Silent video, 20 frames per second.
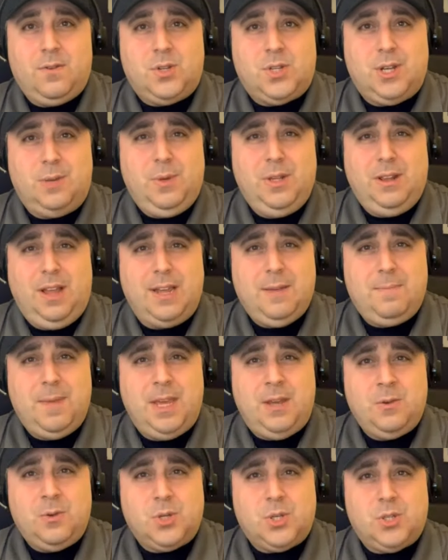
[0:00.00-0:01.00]
for someone like
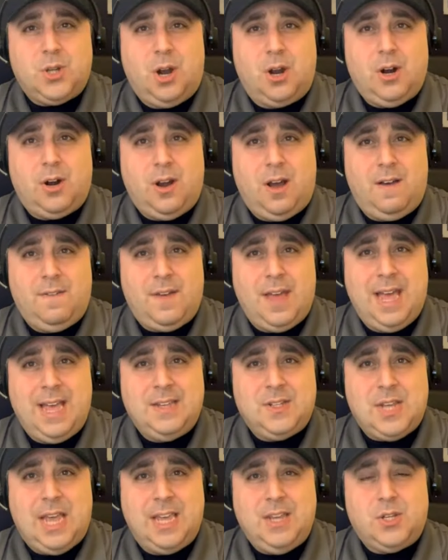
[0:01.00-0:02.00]
me who started off
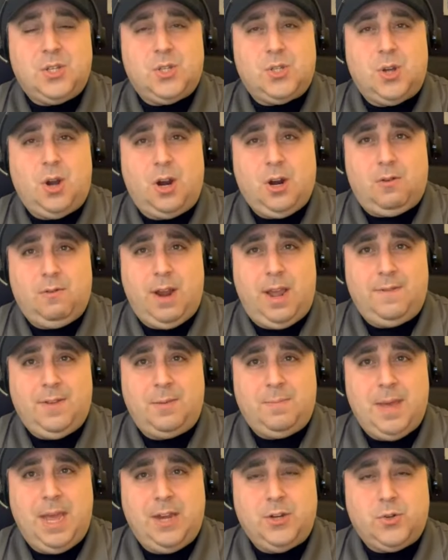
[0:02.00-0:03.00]
as a stark
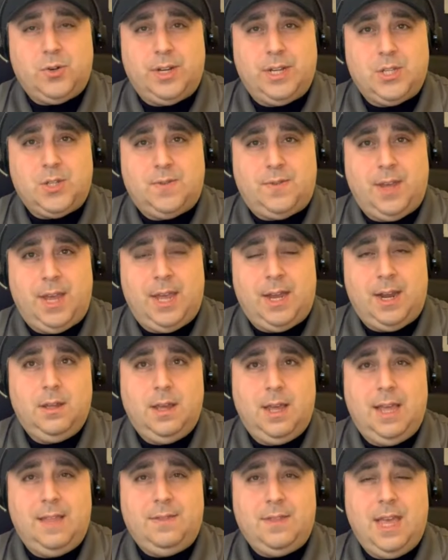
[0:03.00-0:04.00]
raving Patriots fan
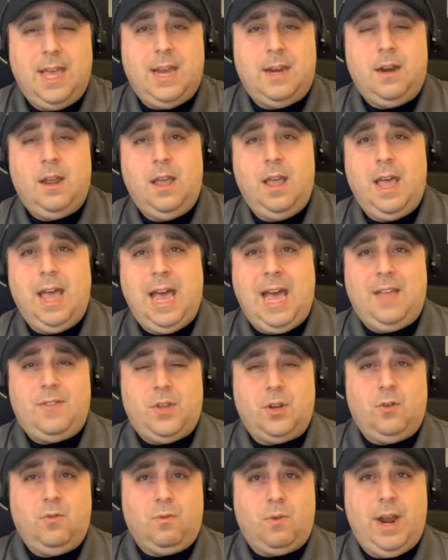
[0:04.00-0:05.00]
and then had the
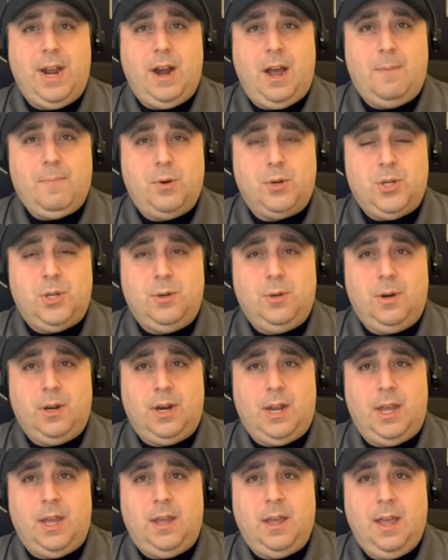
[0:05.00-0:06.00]
great
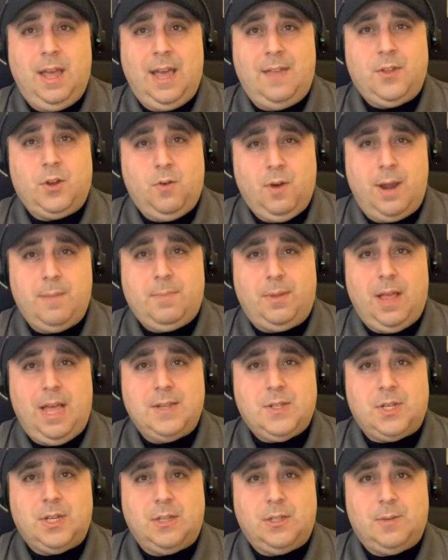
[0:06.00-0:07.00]
opportunity and the great
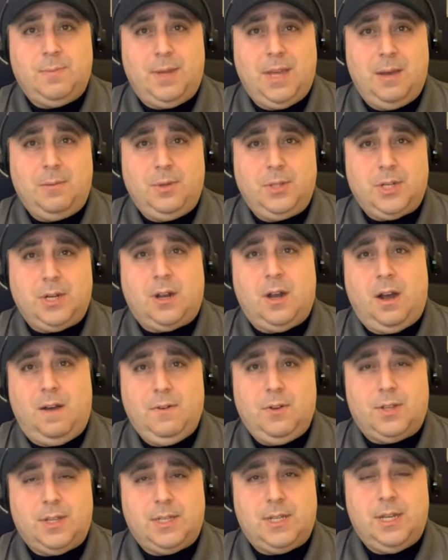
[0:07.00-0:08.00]
blessing to be able to
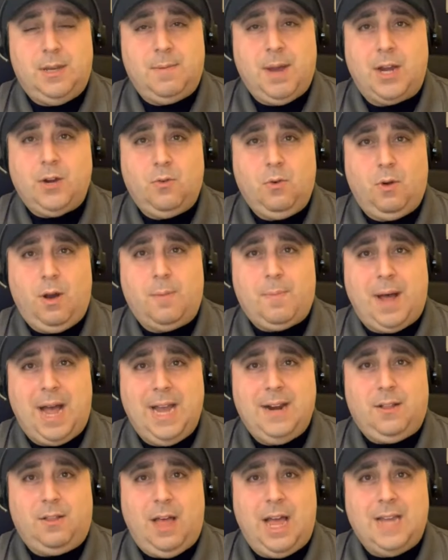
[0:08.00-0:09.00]
cover the team I grew up
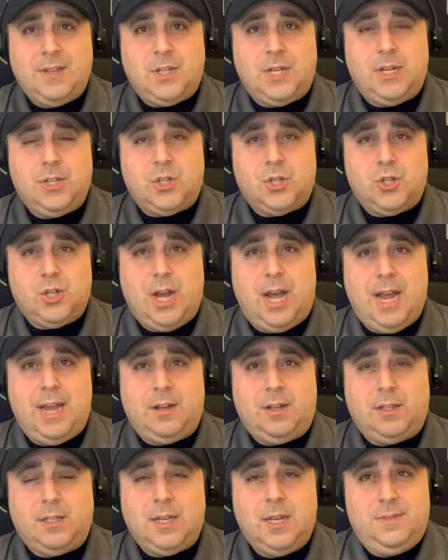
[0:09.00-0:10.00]
idolizing as a
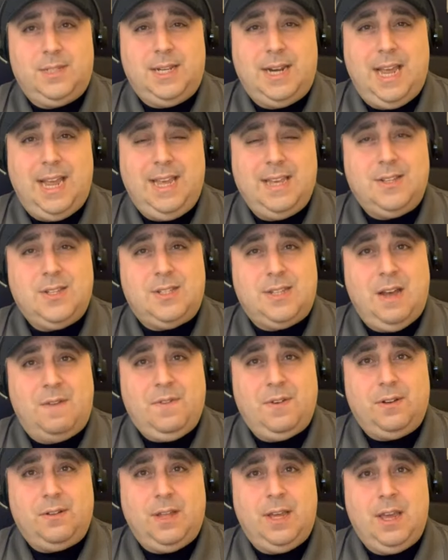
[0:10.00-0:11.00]
child, today is
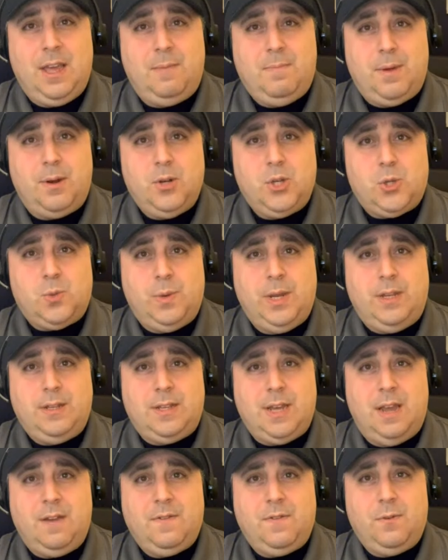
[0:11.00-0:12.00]
definitely a
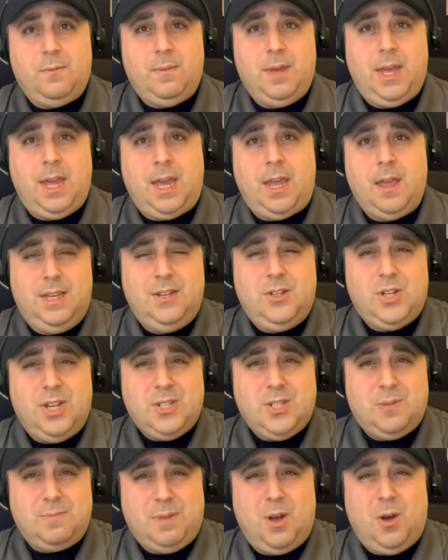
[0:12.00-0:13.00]
bittersweet day for me. In
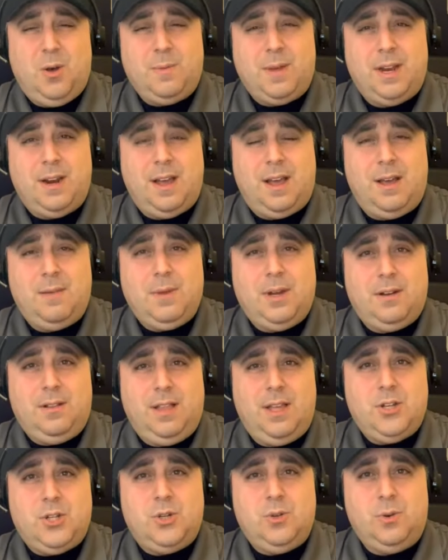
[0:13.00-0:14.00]
just a moment, I'm going to
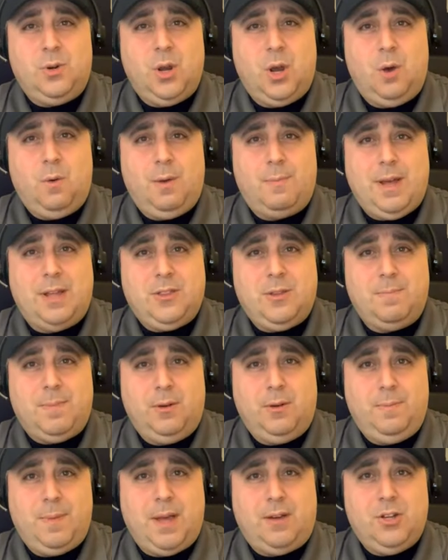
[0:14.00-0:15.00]
let you know about the
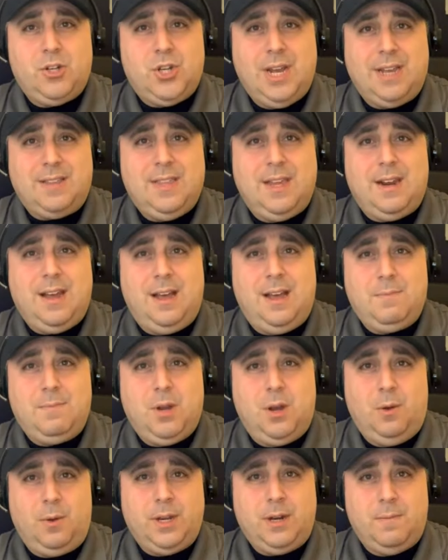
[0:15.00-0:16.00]
Bill Belichick that I'm
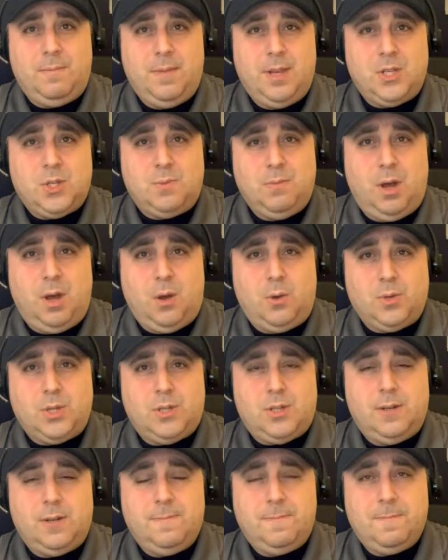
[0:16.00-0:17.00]
going to miss
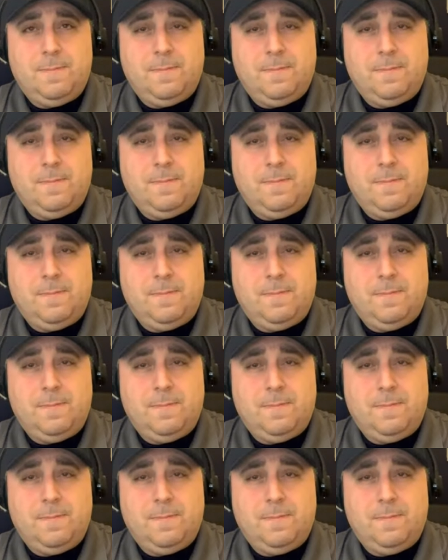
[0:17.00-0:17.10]
most